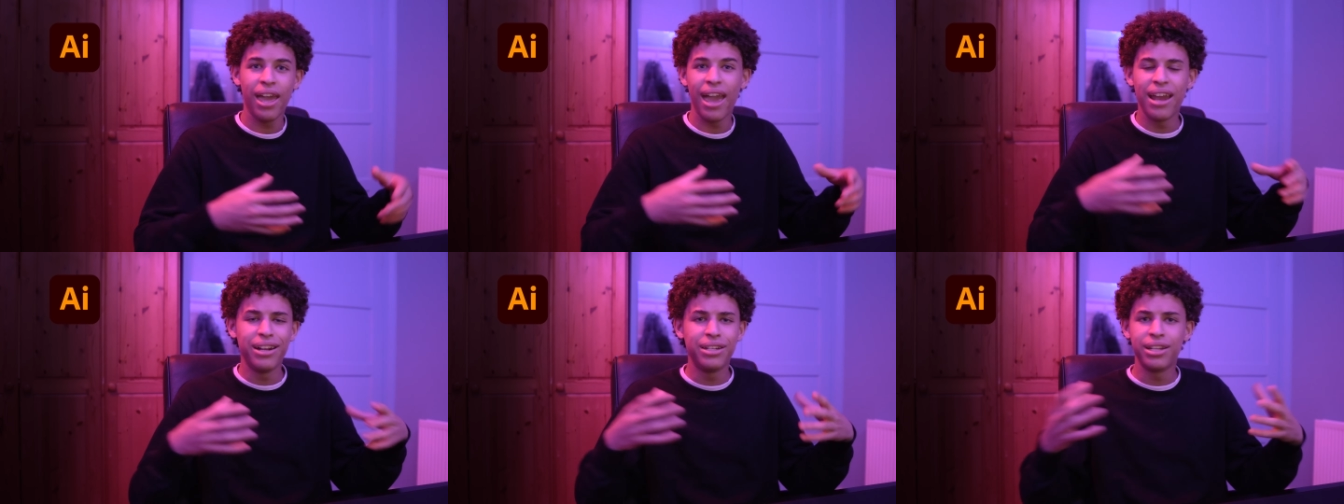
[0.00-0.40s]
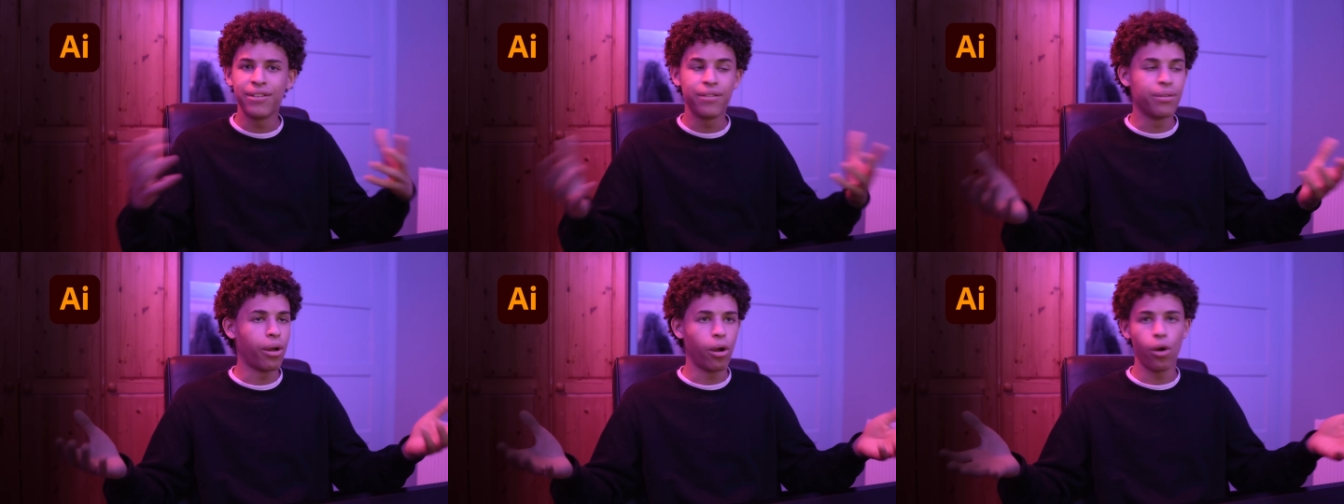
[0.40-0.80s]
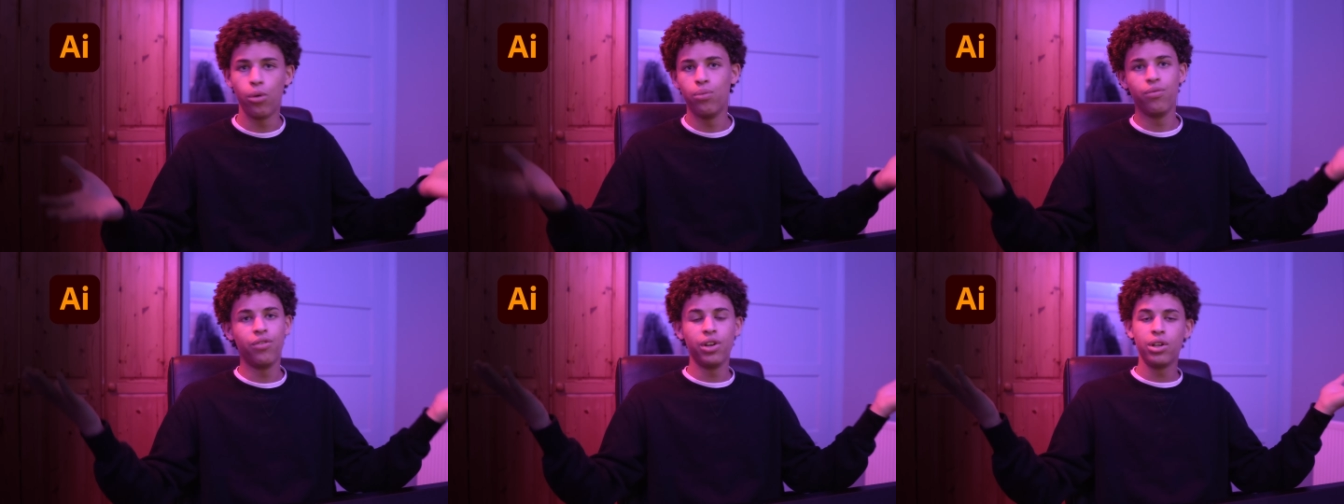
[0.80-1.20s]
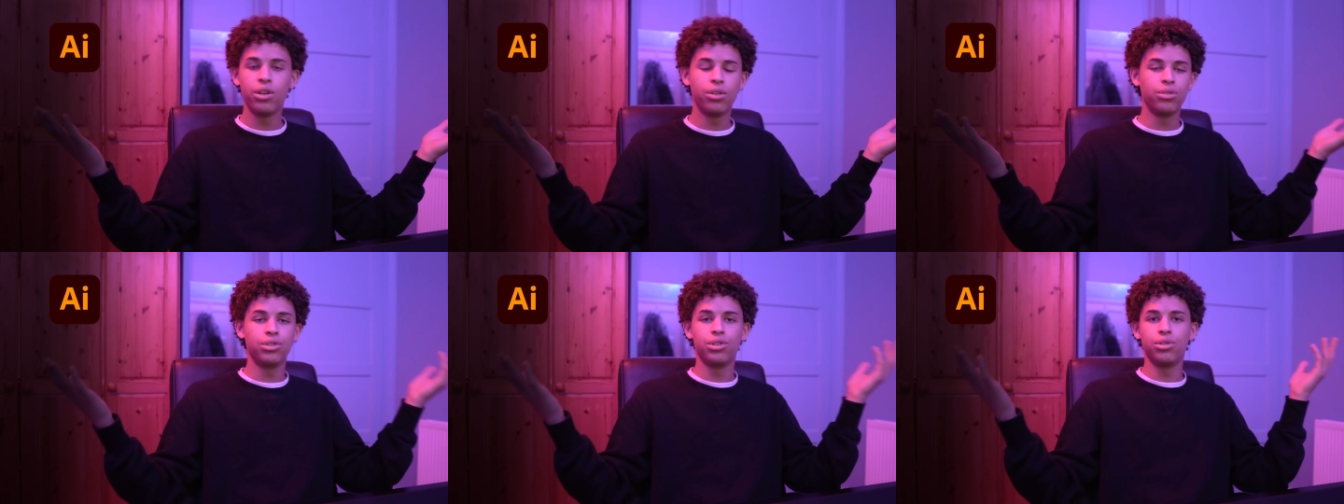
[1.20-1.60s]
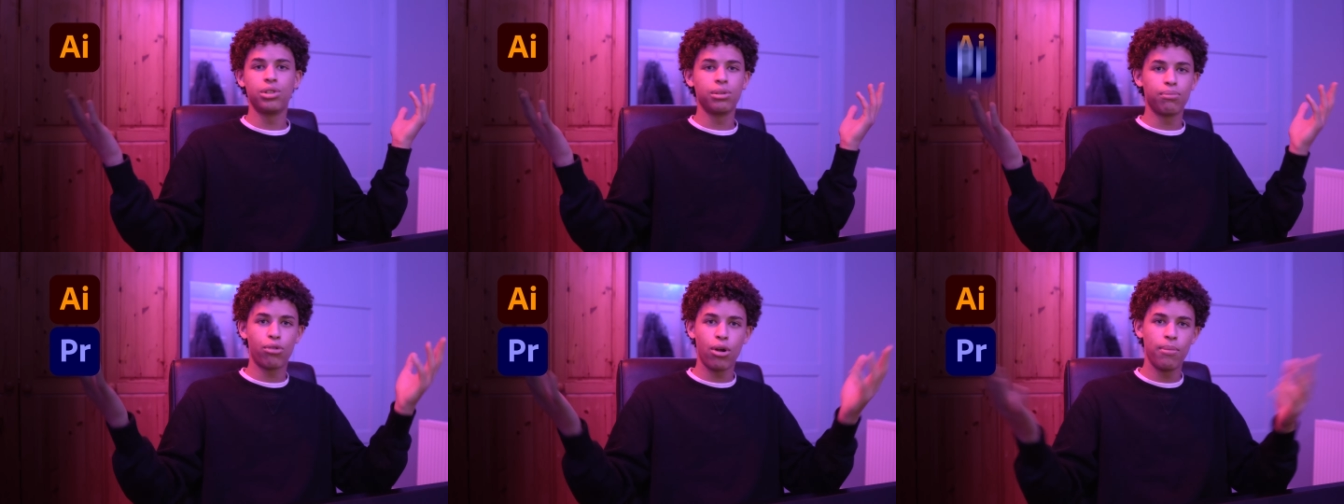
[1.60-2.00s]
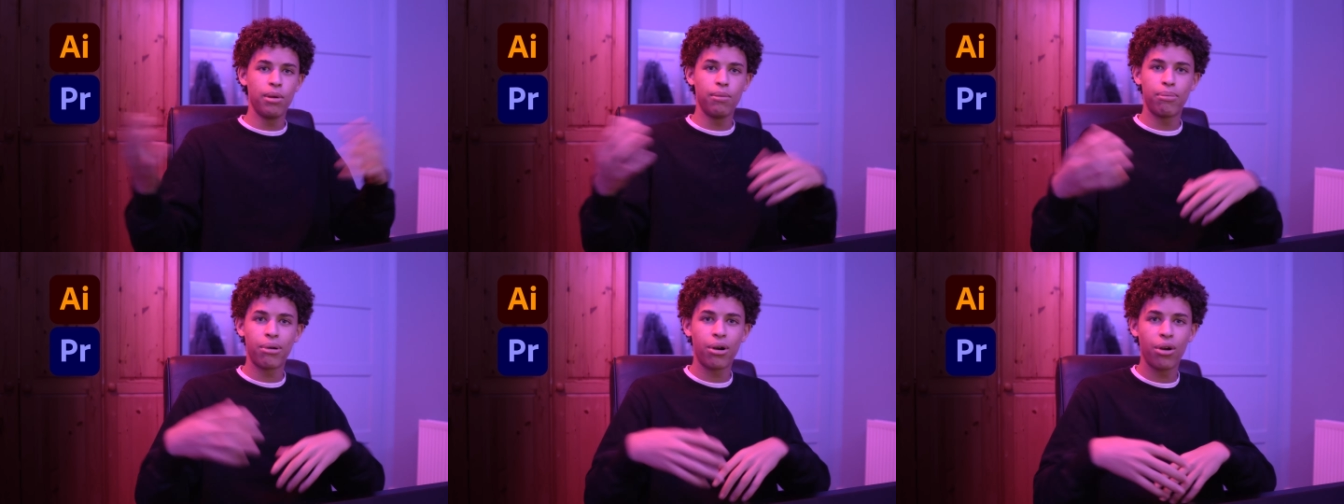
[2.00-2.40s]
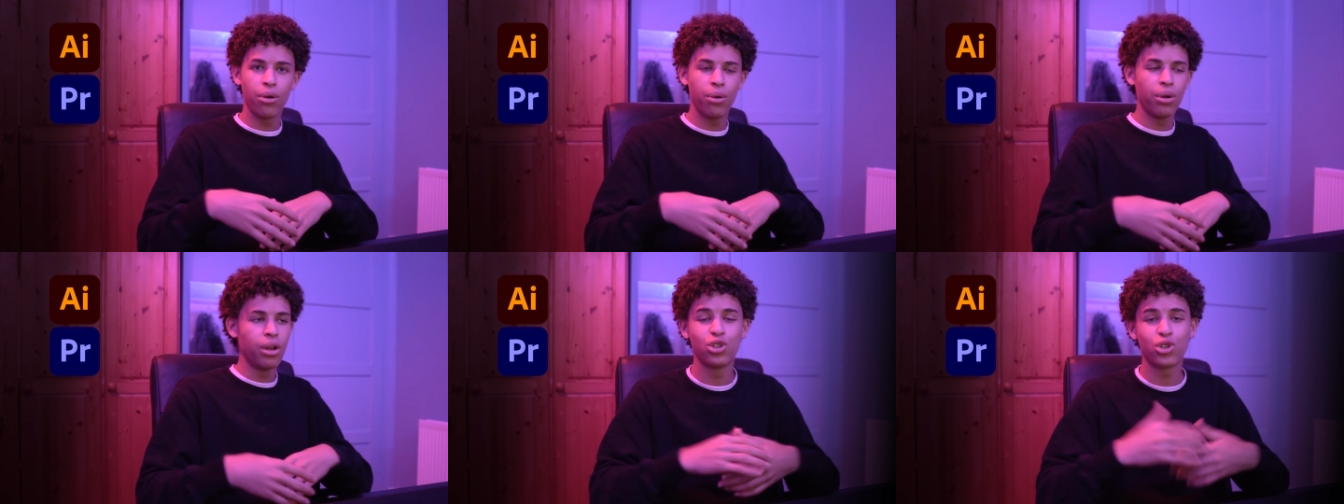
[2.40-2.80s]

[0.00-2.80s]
editing home videos using Premiere Pro,